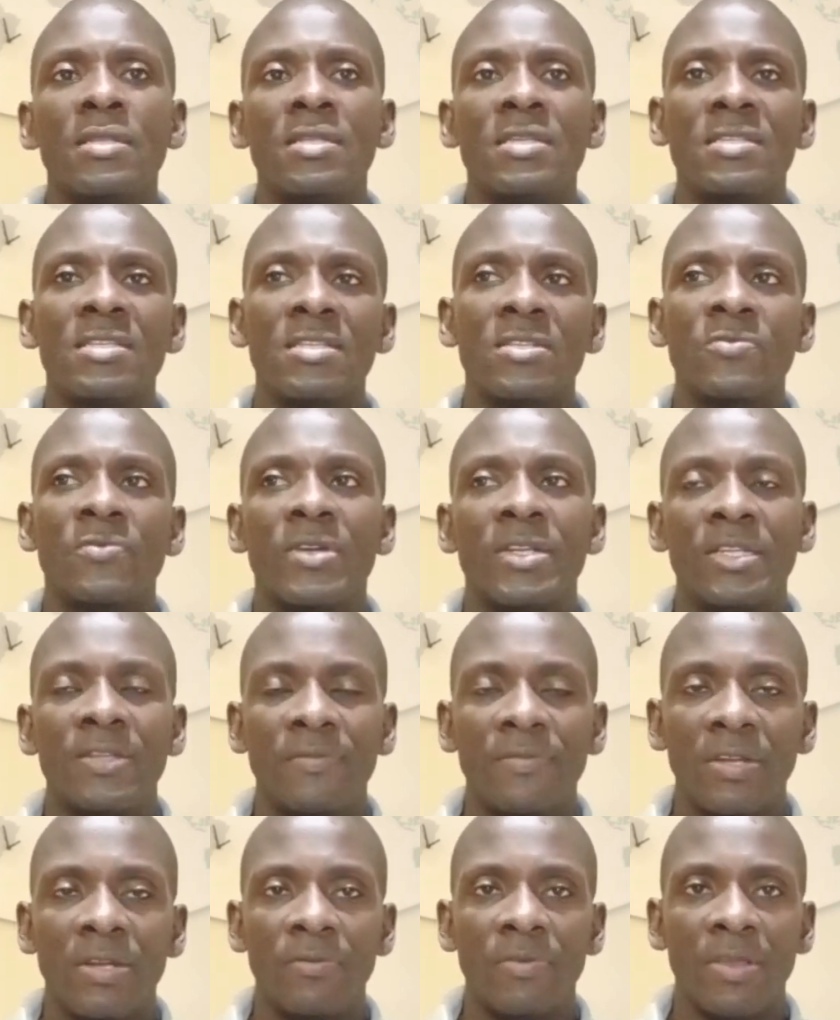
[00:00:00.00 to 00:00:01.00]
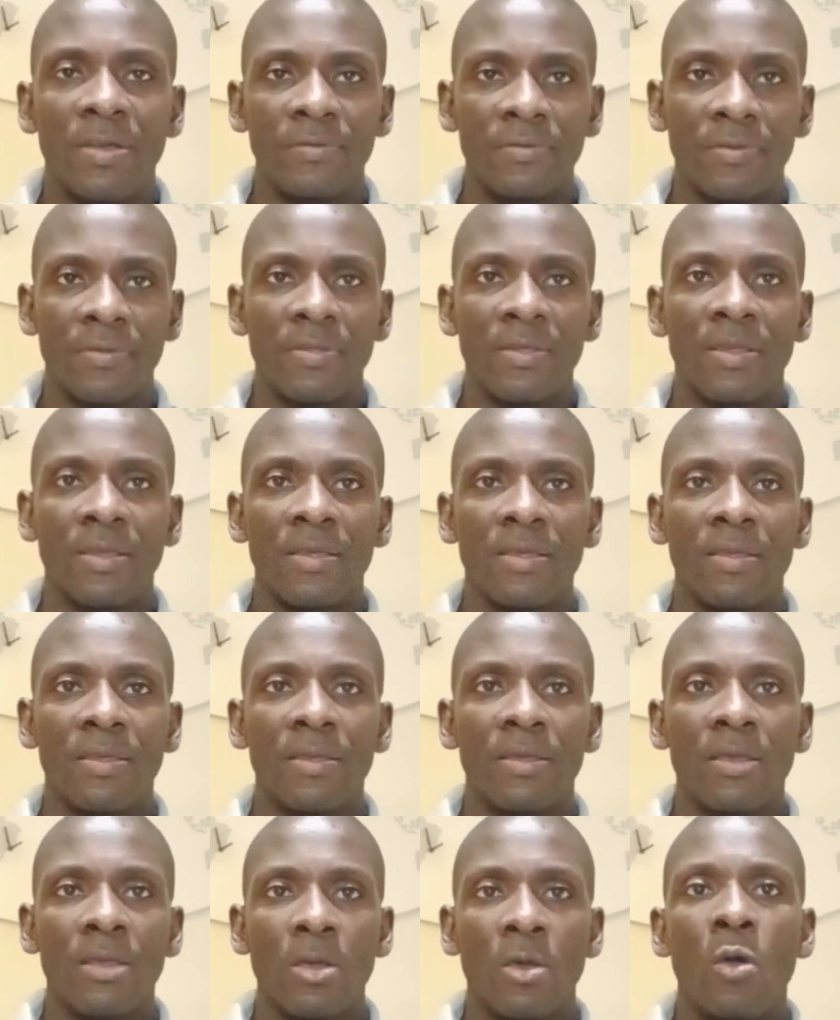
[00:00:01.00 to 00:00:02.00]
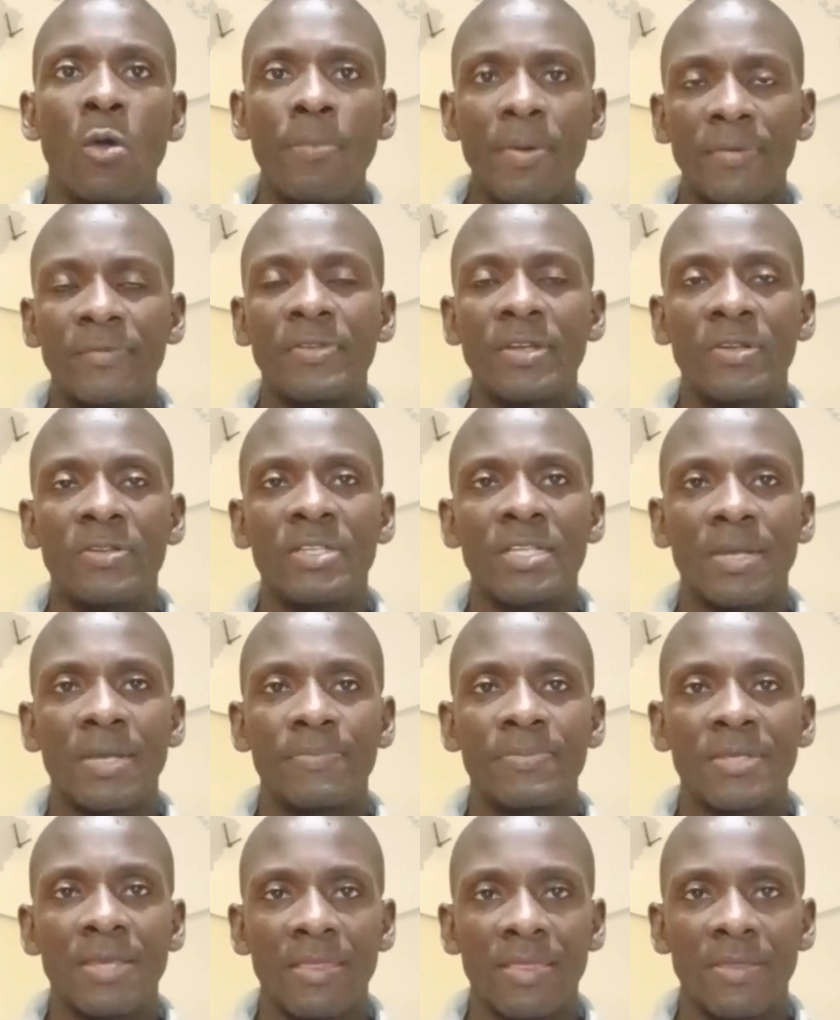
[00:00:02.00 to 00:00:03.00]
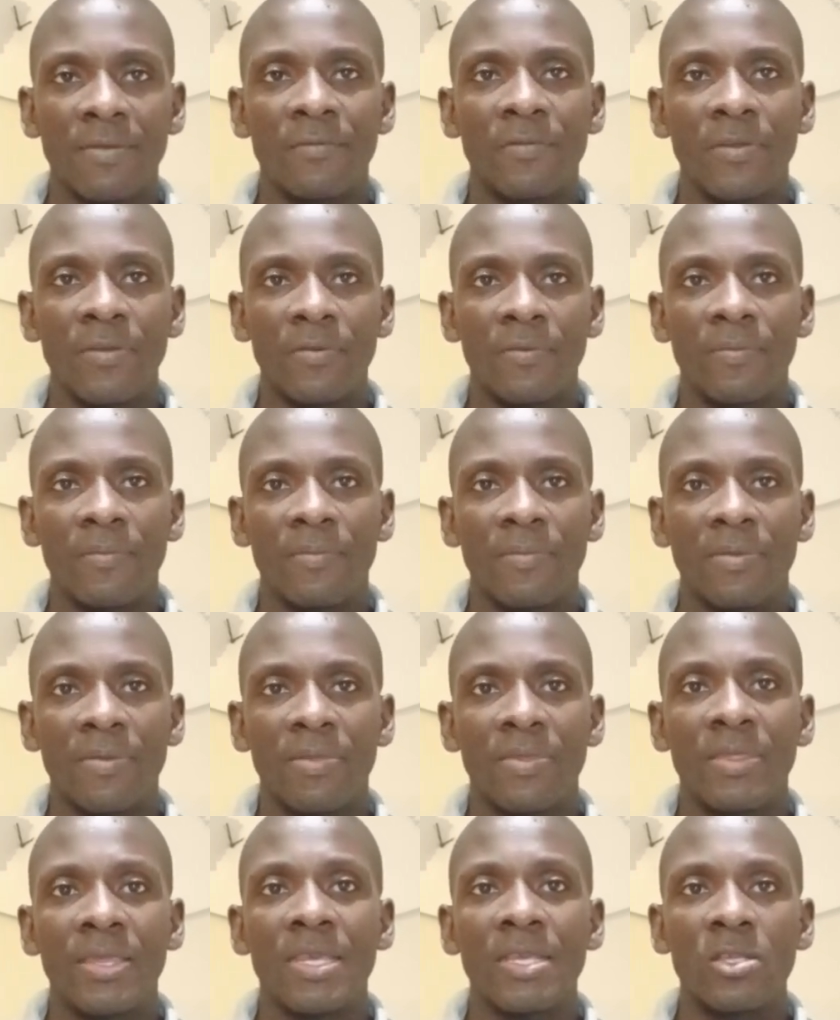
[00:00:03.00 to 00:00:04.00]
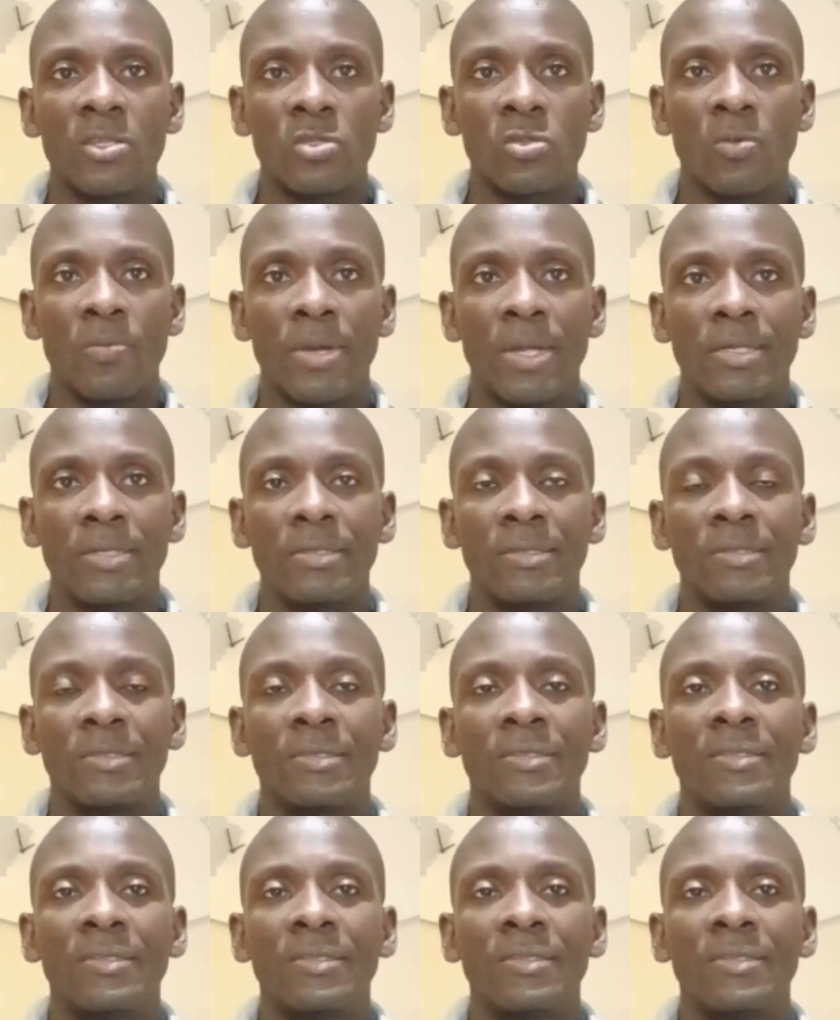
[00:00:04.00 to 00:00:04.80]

This is what definitely I have to think. Hope I tried to share something for you. Thank you so much.